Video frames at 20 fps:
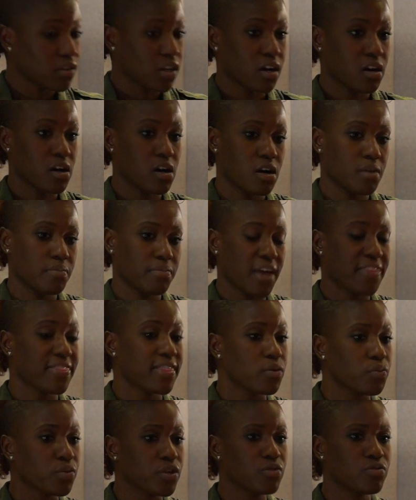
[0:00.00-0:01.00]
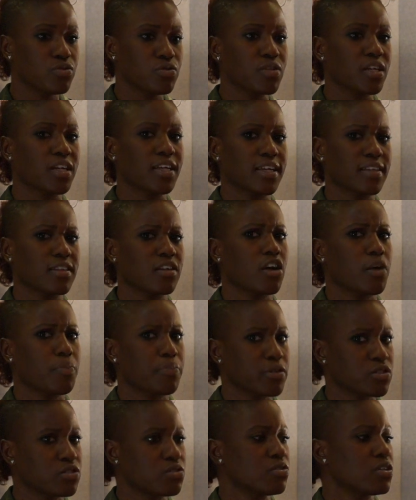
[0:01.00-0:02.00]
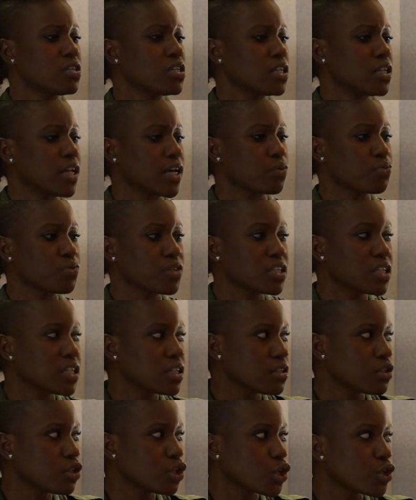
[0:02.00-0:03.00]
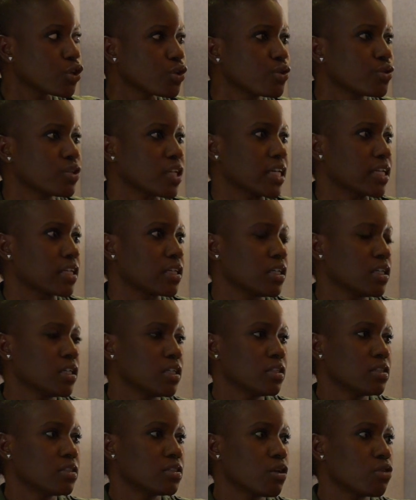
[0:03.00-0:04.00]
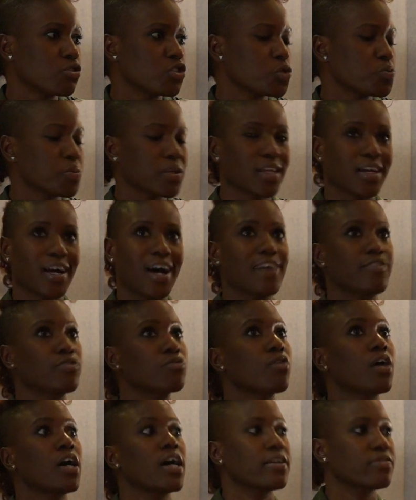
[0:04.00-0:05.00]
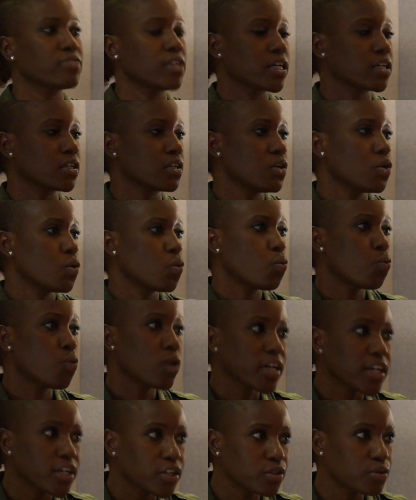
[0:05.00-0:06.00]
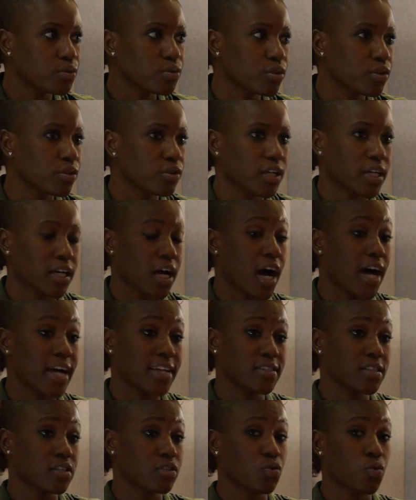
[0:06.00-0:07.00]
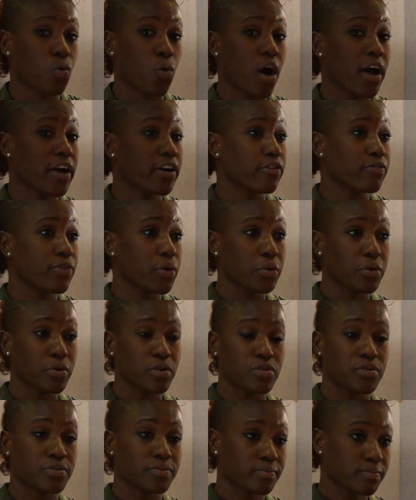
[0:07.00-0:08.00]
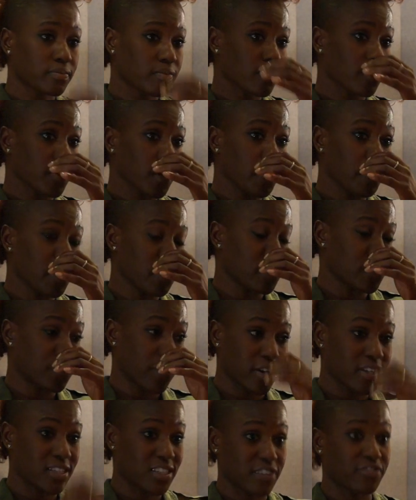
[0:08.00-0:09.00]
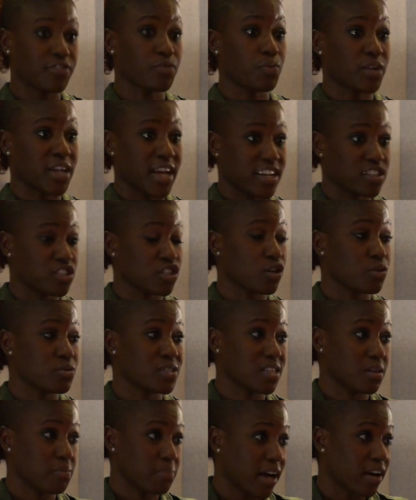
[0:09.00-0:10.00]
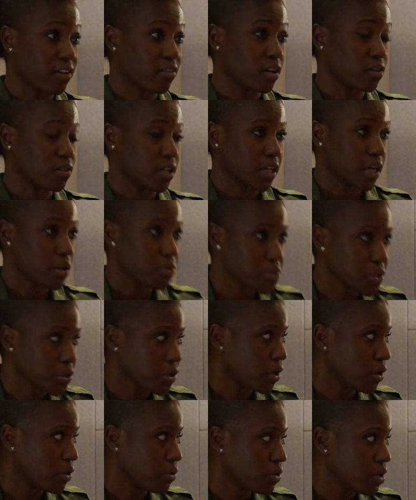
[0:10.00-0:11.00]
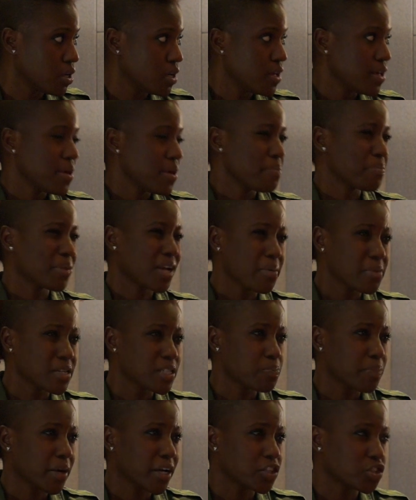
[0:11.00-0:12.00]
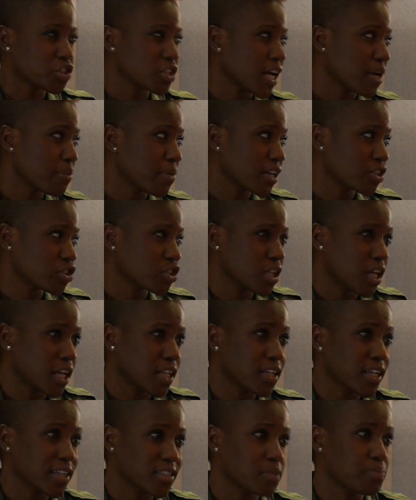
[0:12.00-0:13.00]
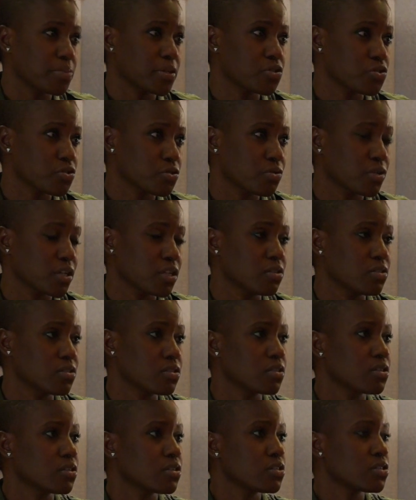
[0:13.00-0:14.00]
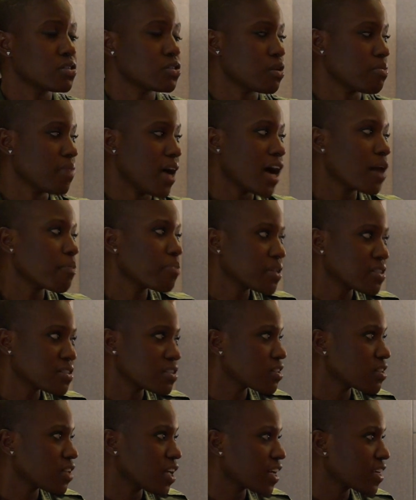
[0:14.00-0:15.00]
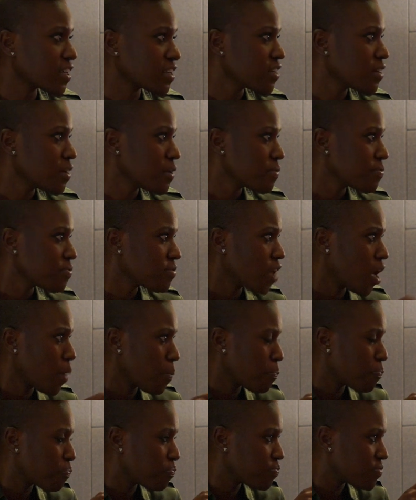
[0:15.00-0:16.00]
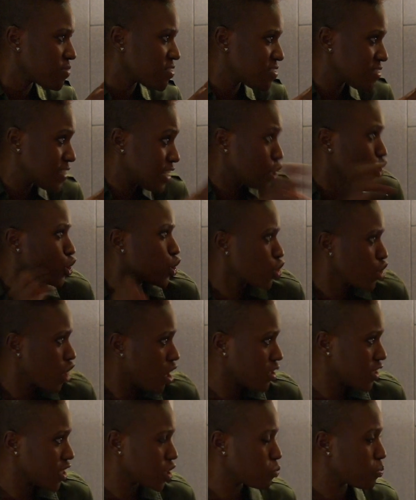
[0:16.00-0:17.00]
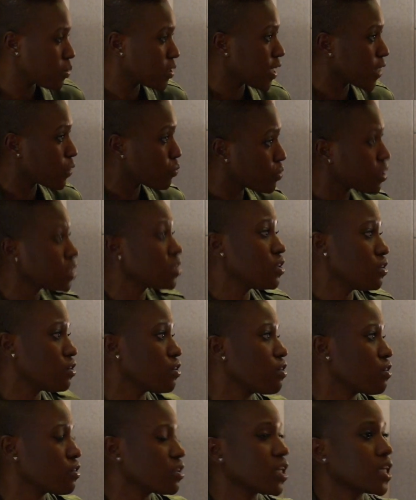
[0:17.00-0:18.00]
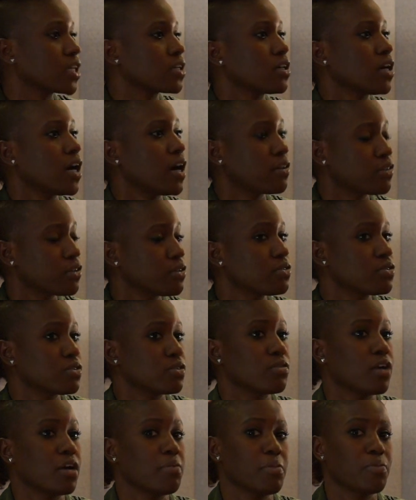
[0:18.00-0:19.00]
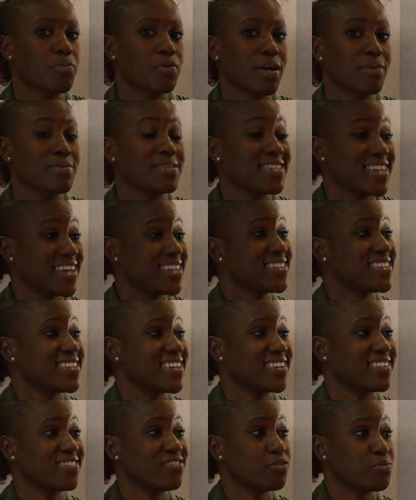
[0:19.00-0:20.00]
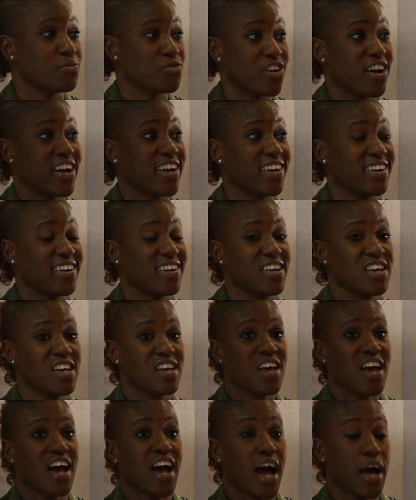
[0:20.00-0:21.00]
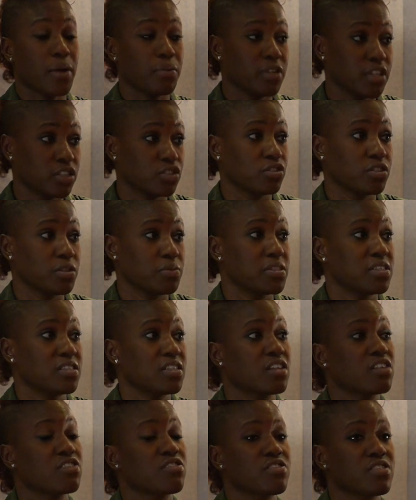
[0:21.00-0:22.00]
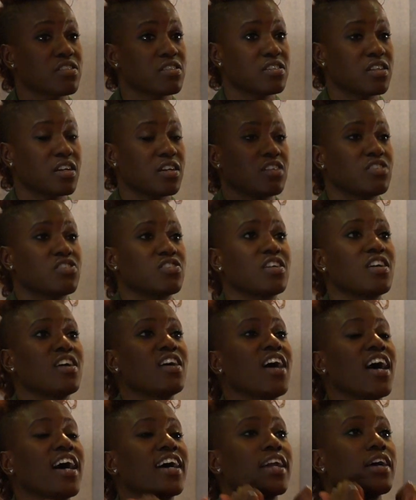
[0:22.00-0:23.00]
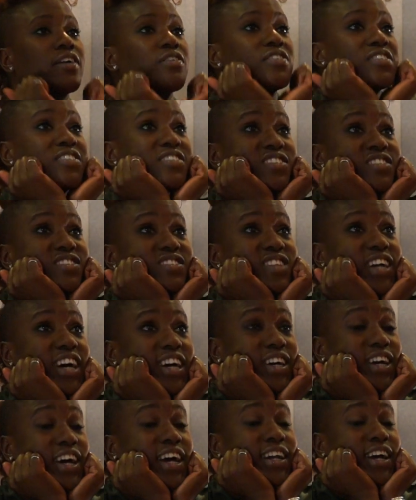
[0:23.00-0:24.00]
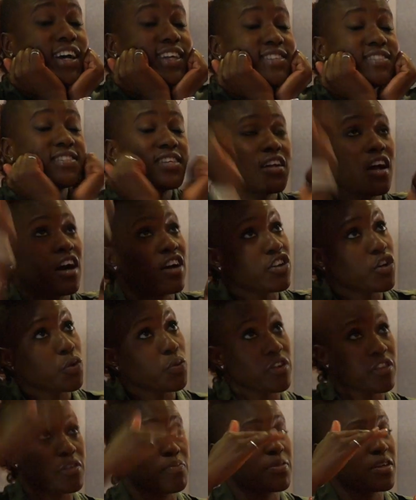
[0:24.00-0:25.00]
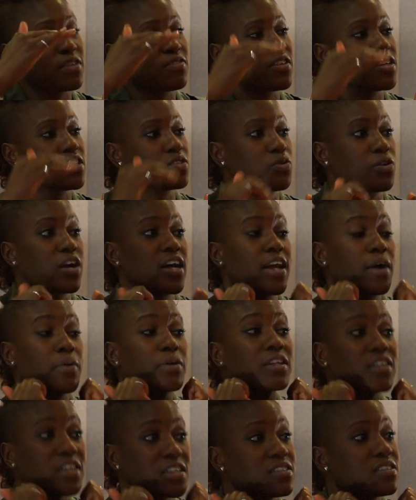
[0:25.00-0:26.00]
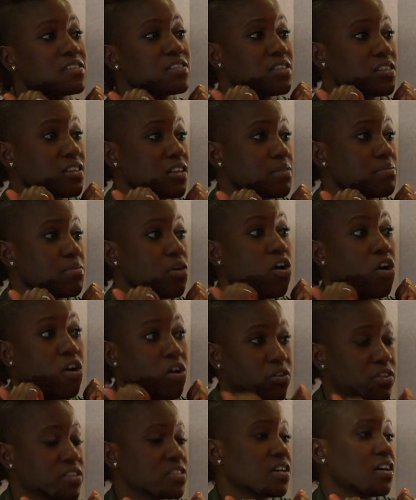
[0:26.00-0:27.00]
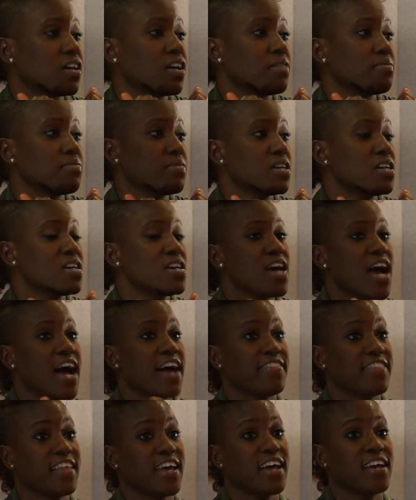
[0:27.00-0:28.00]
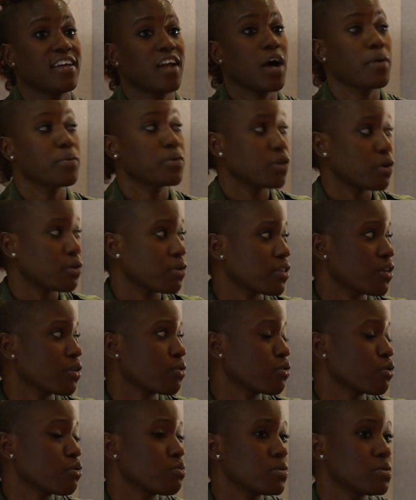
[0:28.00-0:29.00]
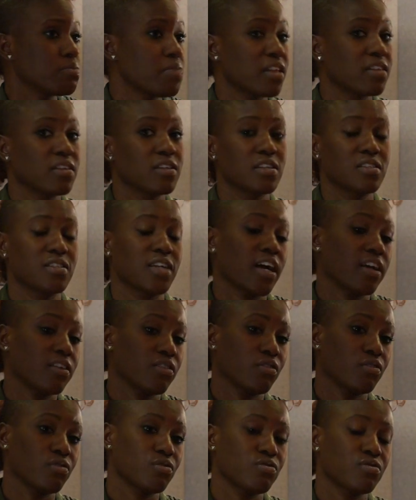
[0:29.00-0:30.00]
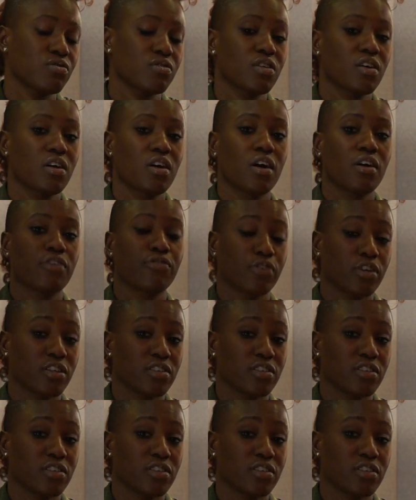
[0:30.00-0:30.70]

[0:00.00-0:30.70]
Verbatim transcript: Um, and then when you do that, get that opportunity, like really learn, like don't just be like, I've arrived. Like, what can you learn? Like, I did choir vocals but it was very different when I had to go sing background. Like I was like, oh, but I'm a sponge and I'm actually, I like to be a student. So I'm happy to like, not steal your knowledge, but like really learn, like how do you do? I remember when I was dancing for Mariah, I literally would sit under the stage and I would like, and I'd sit under where the BVs were and I would listen to them all the time. And then I would go to their rooms, Melonie Daniels, for